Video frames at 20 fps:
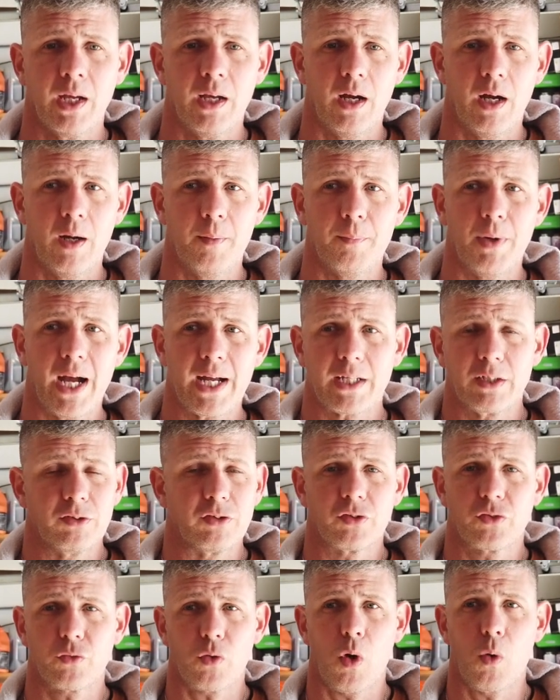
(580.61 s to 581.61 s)
um, I
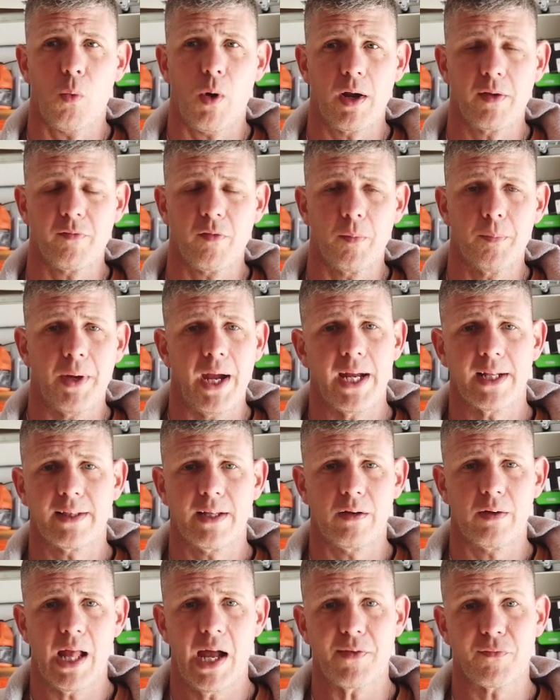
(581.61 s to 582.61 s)
can just throw one of them
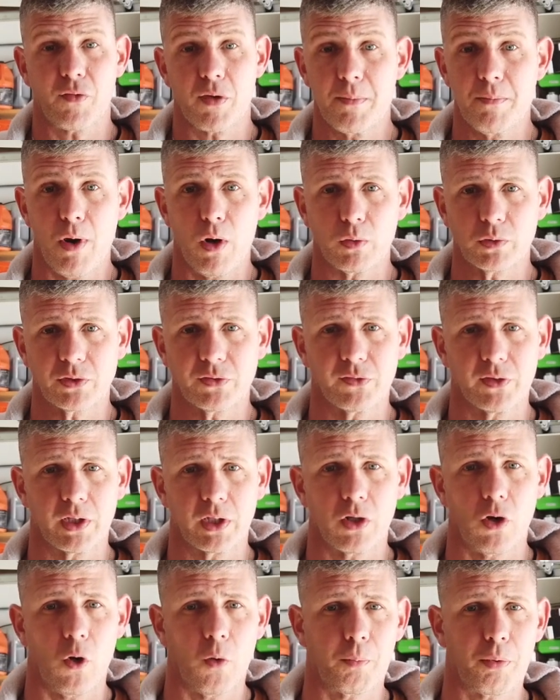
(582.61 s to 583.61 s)
back there, and I have remotes for
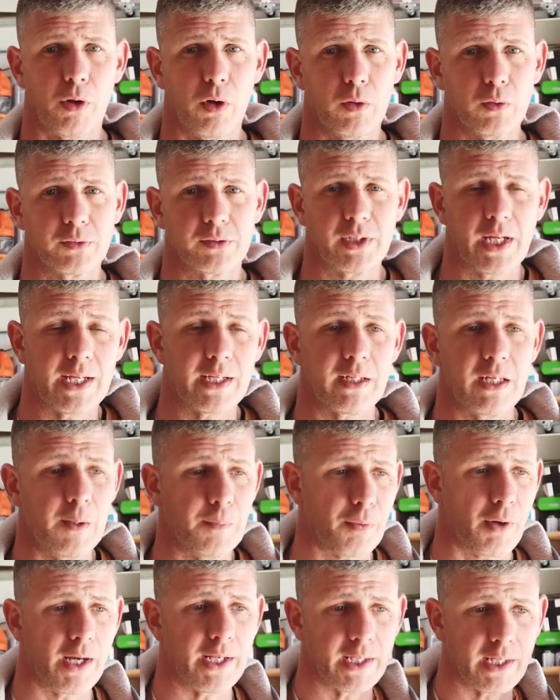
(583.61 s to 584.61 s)
the GoPros that I
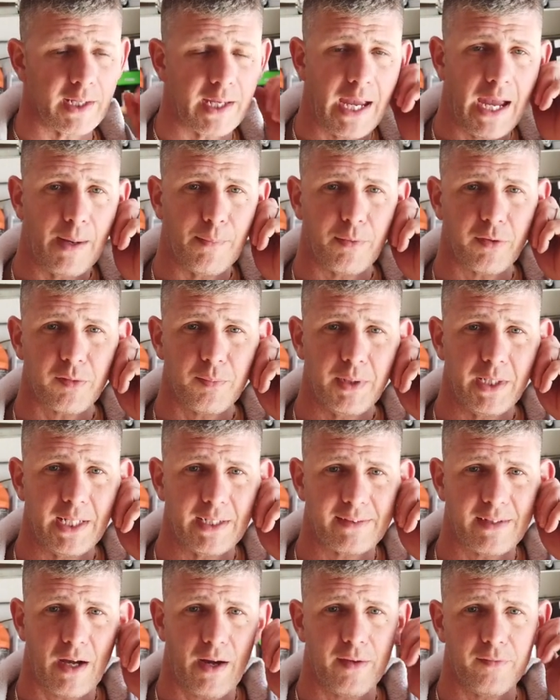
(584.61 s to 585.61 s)
keep right in the cab with me.
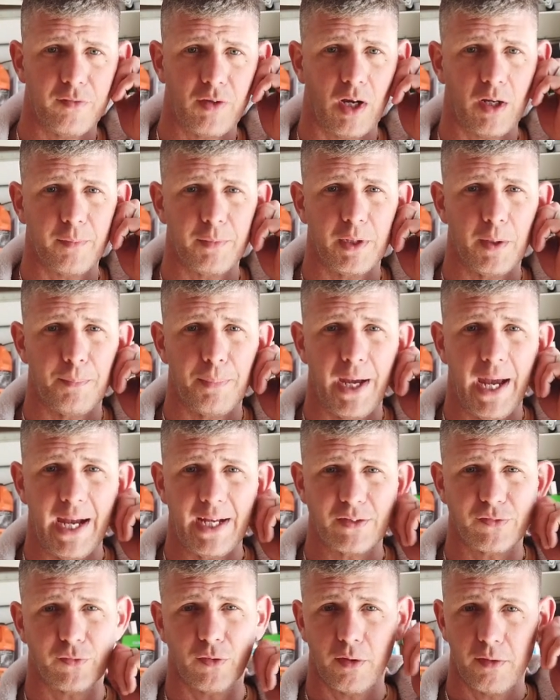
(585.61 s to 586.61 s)
That's how I've done them in the
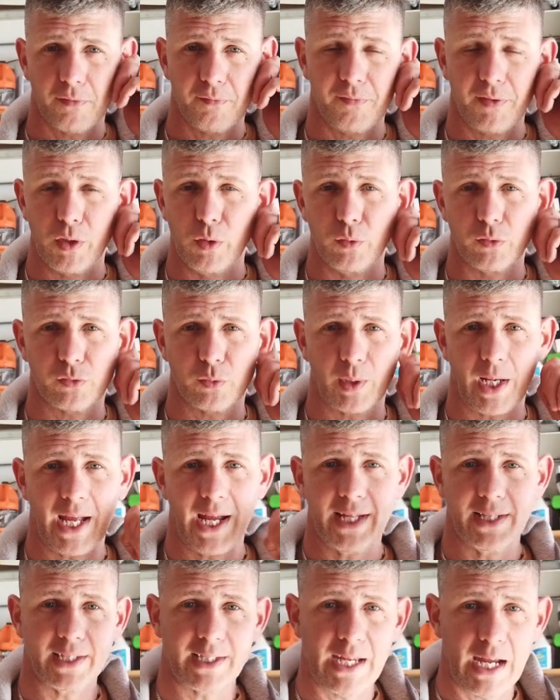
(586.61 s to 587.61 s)
past for views when
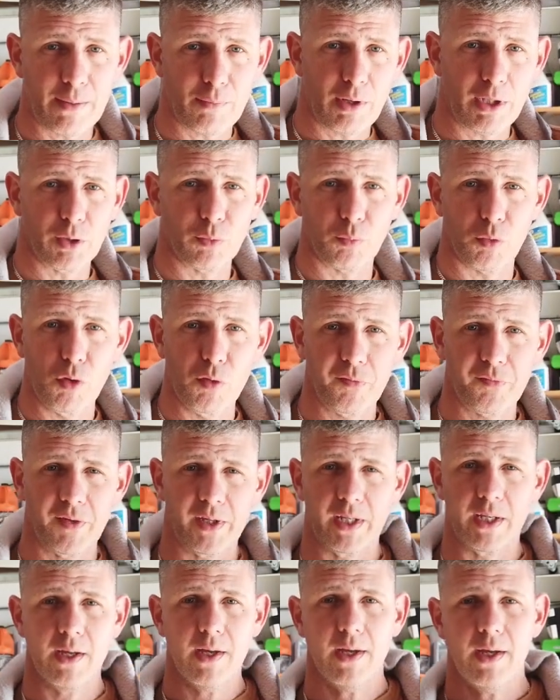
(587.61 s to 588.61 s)
I had the camera on the
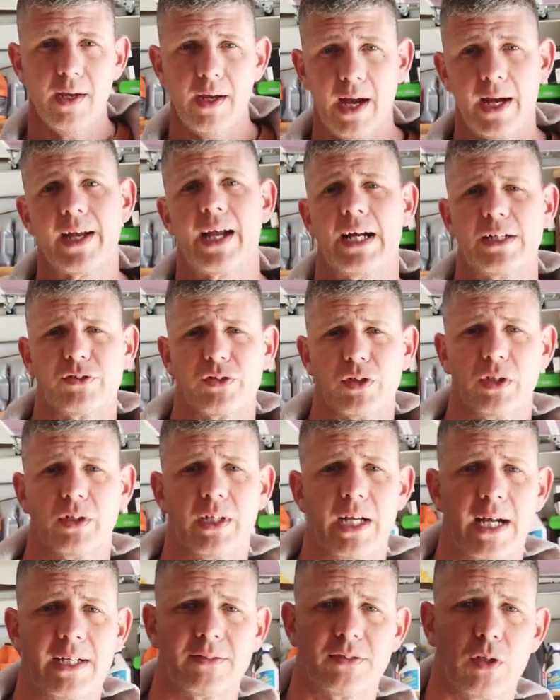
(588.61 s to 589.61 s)
roof, and I got you
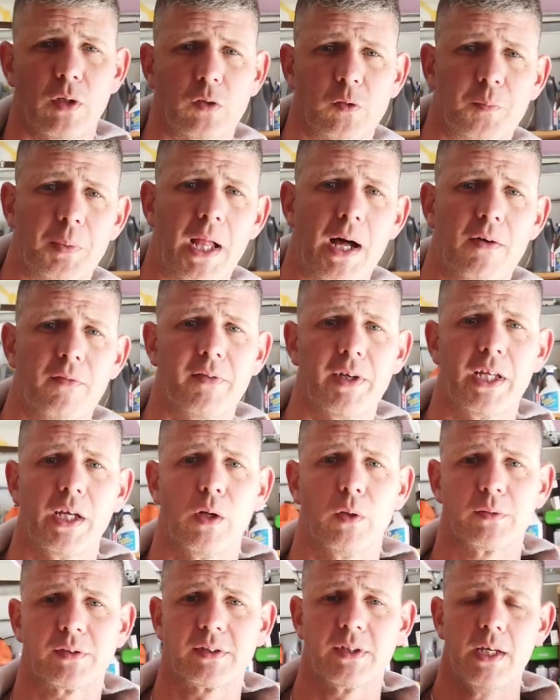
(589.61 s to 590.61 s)
guys those plow
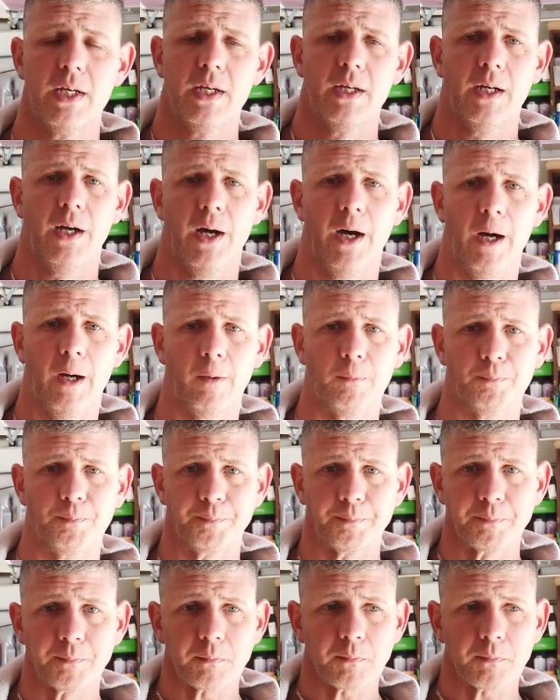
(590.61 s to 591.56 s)
videos. Um,